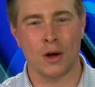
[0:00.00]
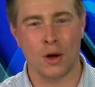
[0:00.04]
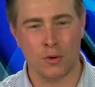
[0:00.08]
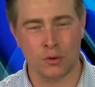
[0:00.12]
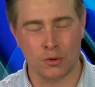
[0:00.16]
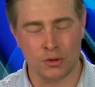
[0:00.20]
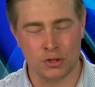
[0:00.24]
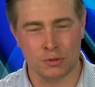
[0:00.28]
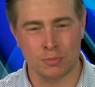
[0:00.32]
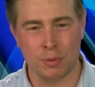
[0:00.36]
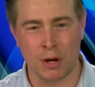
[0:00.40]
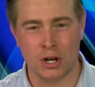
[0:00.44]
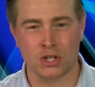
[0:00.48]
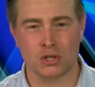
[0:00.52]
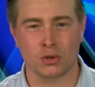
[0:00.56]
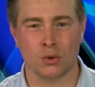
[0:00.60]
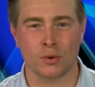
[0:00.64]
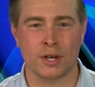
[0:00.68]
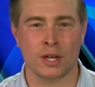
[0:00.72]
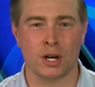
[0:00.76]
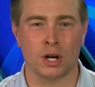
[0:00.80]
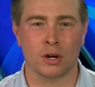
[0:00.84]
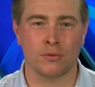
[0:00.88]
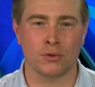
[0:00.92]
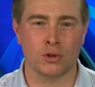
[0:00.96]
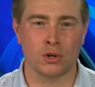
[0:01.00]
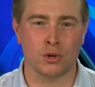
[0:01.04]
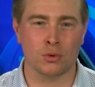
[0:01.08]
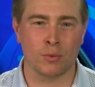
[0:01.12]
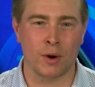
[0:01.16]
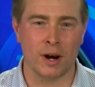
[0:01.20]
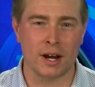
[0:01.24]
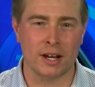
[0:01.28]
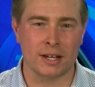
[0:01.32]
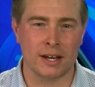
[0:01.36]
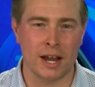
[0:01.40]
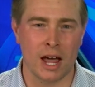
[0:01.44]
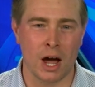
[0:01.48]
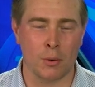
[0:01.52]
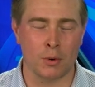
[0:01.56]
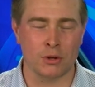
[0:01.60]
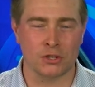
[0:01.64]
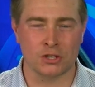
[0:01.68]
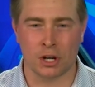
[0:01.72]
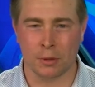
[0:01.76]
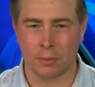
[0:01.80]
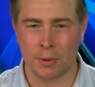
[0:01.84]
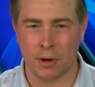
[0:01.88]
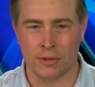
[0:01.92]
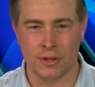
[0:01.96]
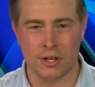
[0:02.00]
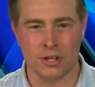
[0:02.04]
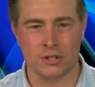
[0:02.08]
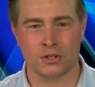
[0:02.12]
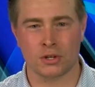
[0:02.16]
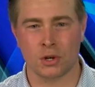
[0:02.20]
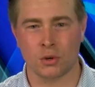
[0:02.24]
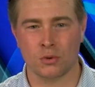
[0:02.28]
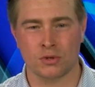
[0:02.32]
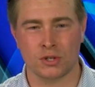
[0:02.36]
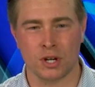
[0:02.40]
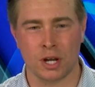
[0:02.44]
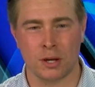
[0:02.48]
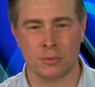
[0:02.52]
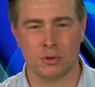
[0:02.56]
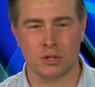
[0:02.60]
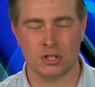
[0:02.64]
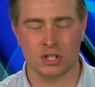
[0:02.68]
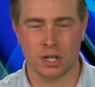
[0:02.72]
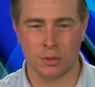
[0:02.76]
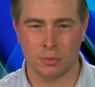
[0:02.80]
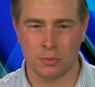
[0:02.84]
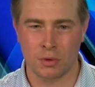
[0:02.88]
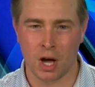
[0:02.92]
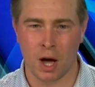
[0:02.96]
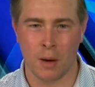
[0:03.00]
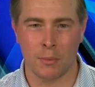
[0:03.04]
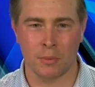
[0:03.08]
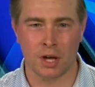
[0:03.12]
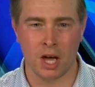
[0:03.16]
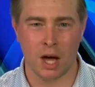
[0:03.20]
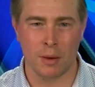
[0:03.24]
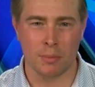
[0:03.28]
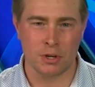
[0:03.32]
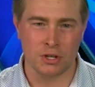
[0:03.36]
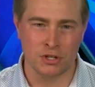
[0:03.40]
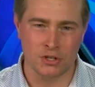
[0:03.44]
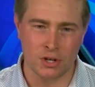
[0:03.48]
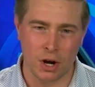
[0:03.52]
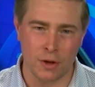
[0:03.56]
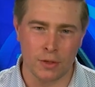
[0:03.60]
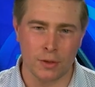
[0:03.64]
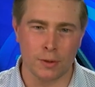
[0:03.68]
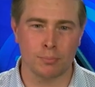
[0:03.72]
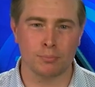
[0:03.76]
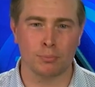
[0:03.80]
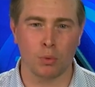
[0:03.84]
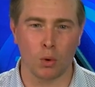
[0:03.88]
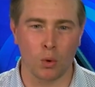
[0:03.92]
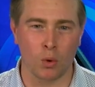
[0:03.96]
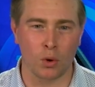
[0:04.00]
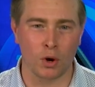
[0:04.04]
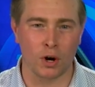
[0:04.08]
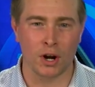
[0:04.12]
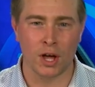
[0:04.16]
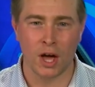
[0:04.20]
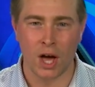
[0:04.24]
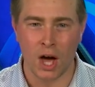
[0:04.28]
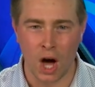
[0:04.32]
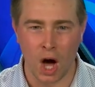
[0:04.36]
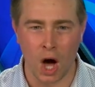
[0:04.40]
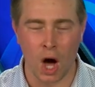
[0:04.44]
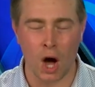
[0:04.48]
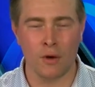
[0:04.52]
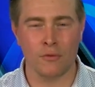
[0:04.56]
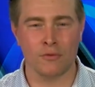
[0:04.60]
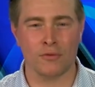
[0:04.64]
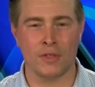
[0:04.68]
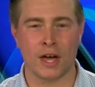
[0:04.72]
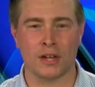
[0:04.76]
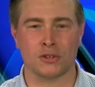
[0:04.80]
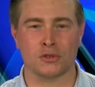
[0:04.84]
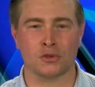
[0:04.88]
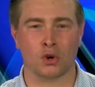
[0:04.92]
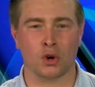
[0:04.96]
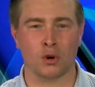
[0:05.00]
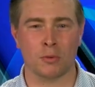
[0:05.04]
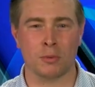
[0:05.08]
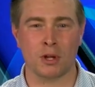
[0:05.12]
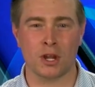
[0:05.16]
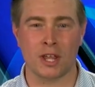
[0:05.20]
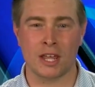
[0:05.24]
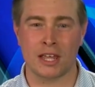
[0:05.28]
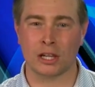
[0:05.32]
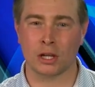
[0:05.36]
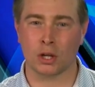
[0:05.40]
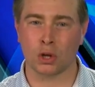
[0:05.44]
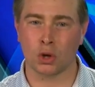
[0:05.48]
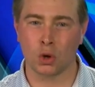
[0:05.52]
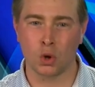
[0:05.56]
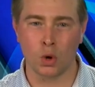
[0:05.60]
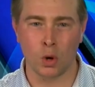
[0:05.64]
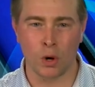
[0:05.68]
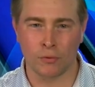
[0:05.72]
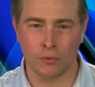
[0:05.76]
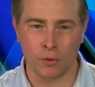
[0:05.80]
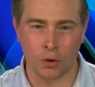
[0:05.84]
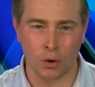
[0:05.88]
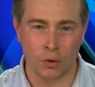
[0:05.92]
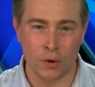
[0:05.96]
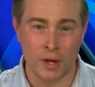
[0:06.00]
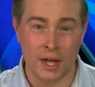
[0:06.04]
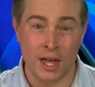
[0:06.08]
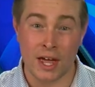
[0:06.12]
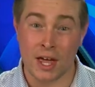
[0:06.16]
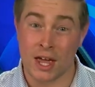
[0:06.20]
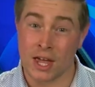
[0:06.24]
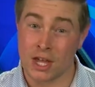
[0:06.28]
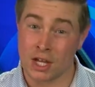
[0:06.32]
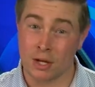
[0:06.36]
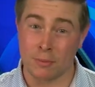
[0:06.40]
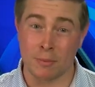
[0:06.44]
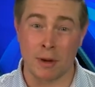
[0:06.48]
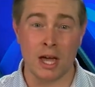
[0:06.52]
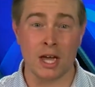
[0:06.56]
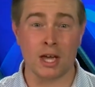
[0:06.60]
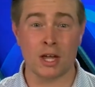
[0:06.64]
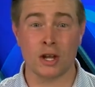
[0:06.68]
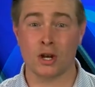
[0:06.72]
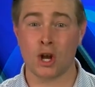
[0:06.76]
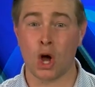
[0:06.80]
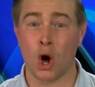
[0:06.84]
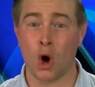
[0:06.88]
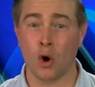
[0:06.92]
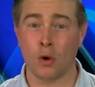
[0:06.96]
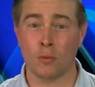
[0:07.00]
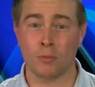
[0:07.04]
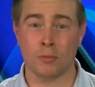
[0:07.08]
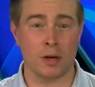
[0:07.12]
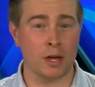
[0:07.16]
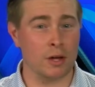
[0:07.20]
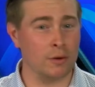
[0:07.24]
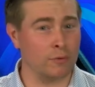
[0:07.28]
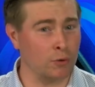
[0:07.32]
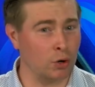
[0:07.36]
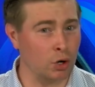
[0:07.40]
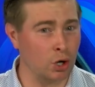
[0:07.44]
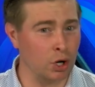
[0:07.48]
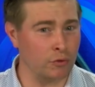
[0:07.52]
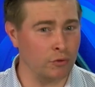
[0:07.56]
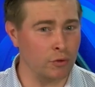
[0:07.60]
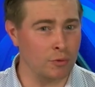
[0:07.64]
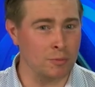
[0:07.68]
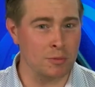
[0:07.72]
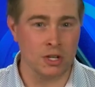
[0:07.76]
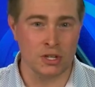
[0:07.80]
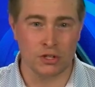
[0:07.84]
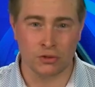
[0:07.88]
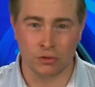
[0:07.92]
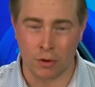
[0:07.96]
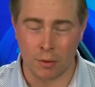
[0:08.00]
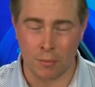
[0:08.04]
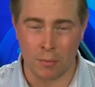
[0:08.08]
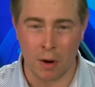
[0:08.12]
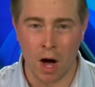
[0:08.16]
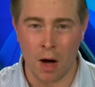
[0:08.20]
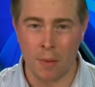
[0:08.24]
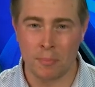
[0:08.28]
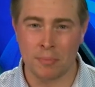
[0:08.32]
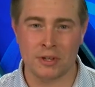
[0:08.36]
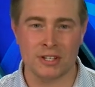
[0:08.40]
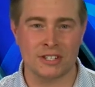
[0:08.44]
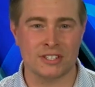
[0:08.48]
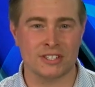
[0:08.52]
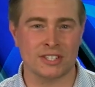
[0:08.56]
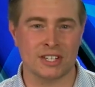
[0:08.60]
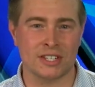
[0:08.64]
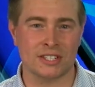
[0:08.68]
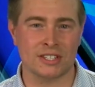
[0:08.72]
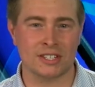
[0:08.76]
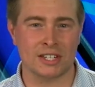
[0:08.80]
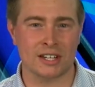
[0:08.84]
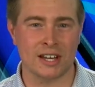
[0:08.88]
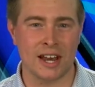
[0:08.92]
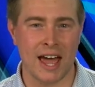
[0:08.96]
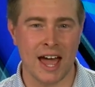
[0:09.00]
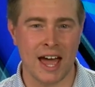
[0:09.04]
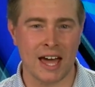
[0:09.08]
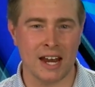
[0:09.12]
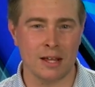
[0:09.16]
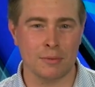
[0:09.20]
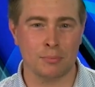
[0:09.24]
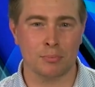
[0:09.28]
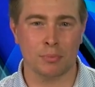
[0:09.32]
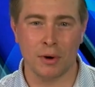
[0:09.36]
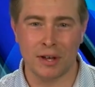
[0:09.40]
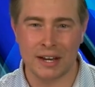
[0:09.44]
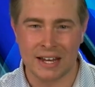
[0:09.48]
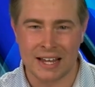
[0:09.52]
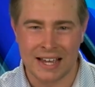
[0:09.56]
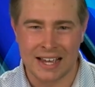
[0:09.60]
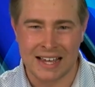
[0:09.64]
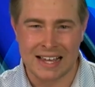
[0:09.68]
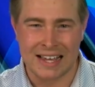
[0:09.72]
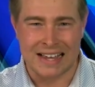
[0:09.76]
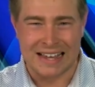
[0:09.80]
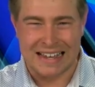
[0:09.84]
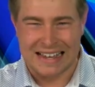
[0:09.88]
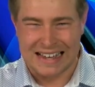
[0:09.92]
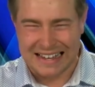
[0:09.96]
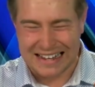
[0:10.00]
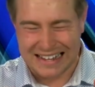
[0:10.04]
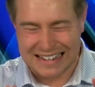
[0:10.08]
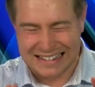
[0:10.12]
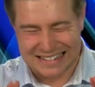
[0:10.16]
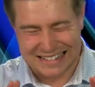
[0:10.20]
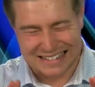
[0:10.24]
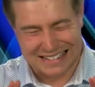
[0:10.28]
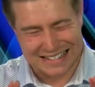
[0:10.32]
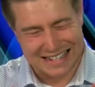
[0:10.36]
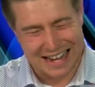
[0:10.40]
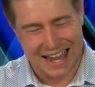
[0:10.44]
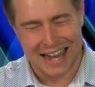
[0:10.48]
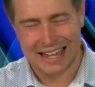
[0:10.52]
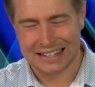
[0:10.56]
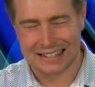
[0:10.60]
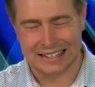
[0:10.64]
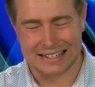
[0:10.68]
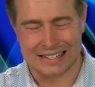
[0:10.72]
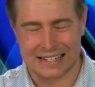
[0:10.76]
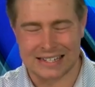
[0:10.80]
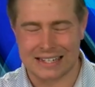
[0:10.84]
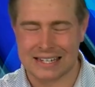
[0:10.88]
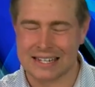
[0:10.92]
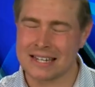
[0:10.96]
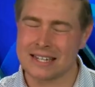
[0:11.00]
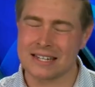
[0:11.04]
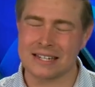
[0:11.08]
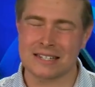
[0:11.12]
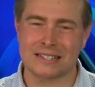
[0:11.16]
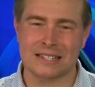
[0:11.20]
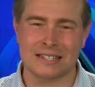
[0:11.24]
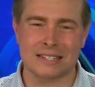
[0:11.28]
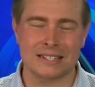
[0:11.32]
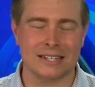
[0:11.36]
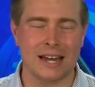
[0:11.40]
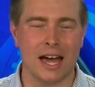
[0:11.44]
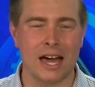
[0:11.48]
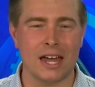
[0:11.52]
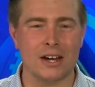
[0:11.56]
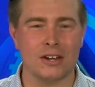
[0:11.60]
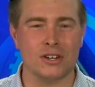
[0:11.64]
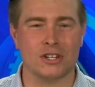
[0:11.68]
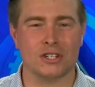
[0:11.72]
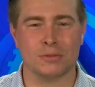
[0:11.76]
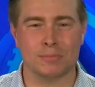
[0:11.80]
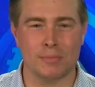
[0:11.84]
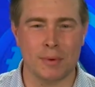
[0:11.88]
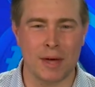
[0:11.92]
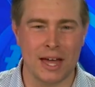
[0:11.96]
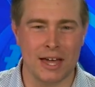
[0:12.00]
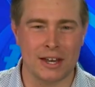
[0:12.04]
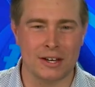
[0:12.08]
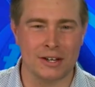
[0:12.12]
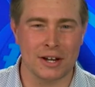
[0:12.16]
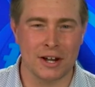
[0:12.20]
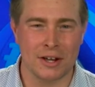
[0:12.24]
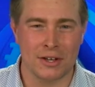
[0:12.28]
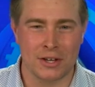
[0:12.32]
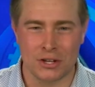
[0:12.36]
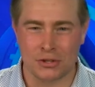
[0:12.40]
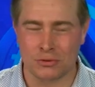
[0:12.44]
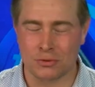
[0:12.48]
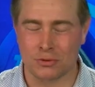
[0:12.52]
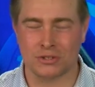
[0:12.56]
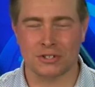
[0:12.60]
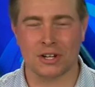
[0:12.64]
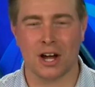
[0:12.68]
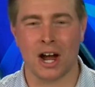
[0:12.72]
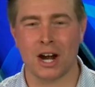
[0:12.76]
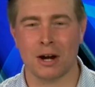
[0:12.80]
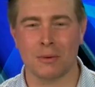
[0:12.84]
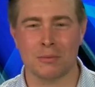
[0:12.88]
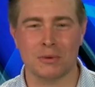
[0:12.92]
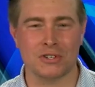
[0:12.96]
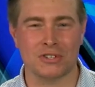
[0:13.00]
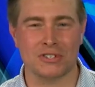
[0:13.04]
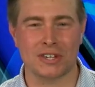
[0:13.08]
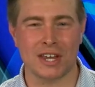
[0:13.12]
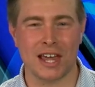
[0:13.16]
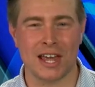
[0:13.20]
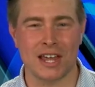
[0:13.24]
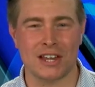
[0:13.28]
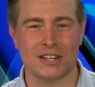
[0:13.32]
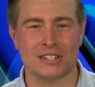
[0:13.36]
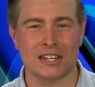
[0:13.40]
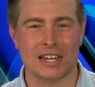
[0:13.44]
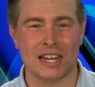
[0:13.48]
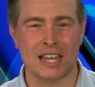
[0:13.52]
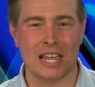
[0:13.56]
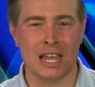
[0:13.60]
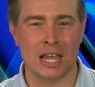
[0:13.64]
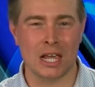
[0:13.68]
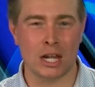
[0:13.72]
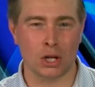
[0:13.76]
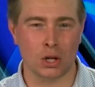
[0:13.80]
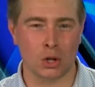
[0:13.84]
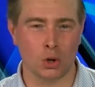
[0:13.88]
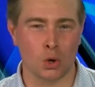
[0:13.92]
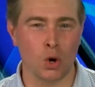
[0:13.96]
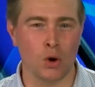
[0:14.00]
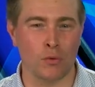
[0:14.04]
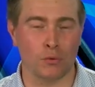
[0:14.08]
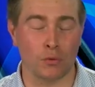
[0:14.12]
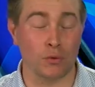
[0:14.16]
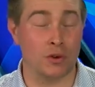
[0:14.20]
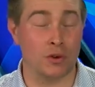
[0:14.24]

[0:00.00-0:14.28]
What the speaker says: A special interview right now. We talk about the ISCO Championship coming up. He's on the board of that tournament in Louisville. You may know him, may have heard of him. He's from up in Cincinnati, but sadly, he has decided to spend his retirement days in Louisville.